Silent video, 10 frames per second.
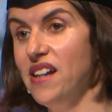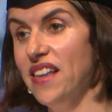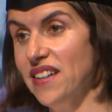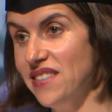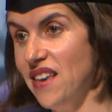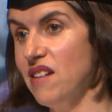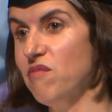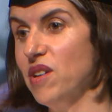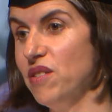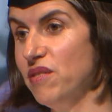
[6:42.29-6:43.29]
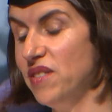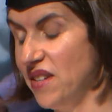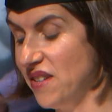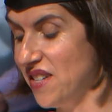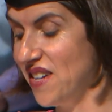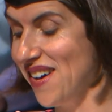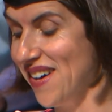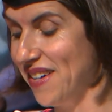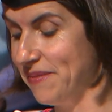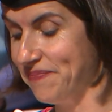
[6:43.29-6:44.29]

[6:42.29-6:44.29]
and sat where you sit today.